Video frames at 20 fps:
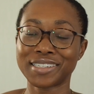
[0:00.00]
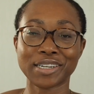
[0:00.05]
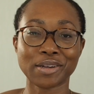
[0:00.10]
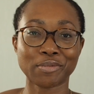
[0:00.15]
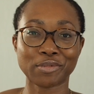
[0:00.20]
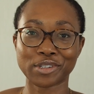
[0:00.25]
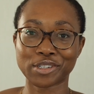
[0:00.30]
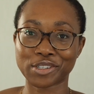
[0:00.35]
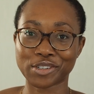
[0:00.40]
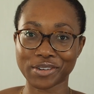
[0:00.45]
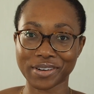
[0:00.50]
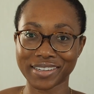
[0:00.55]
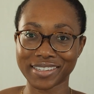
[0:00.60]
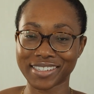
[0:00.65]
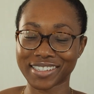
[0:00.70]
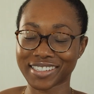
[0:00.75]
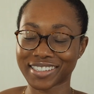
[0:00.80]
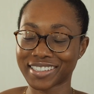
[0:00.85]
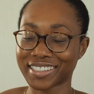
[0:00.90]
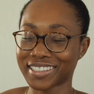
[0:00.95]

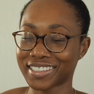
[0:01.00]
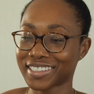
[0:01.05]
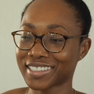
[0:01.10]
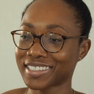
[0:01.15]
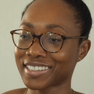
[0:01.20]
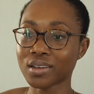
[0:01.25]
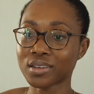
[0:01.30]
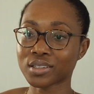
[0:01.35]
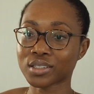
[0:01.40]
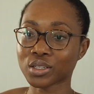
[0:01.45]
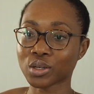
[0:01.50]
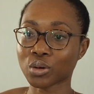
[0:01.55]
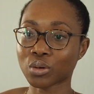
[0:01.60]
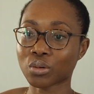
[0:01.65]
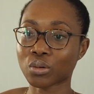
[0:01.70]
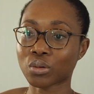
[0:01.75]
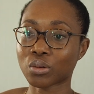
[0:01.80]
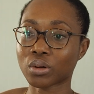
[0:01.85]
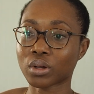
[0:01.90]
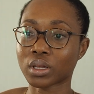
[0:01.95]
demonstration
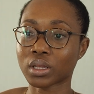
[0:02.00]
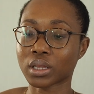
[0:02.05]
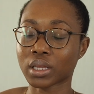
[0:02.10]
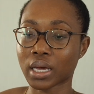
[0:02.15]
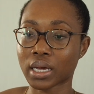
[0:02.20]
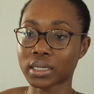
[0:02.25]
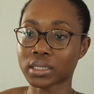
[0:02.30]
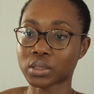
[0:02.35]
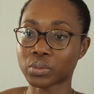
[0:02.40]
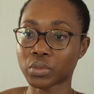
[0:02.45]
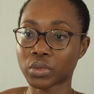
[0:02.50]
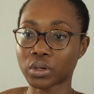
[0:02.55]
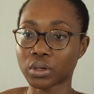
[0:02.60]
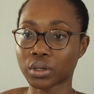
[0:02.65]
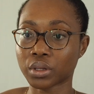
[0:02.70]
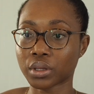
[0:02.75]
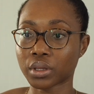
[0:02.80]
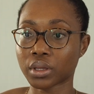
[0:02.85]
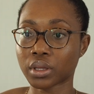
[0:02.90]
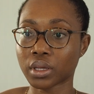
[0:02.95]
so last
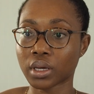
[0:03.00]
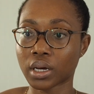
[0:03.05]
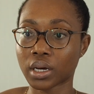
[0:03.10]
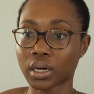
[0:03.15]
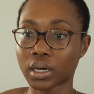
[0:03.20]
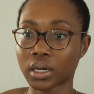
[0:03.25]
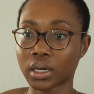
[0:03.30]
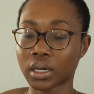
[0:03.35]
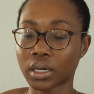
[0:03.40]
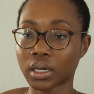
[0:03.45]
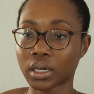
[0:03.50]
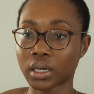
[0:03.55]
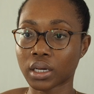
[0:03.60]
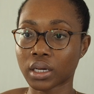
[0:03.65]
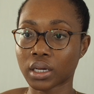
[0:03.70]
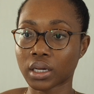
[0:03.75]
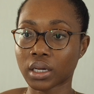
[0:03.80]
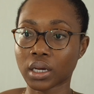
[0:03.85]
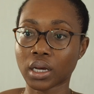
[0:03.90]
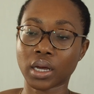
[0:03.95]
month
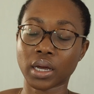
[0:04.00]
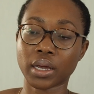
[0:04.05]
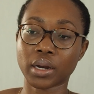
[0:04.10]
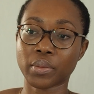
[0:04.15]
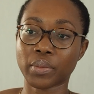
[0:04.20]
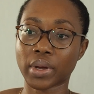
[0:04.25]
I had a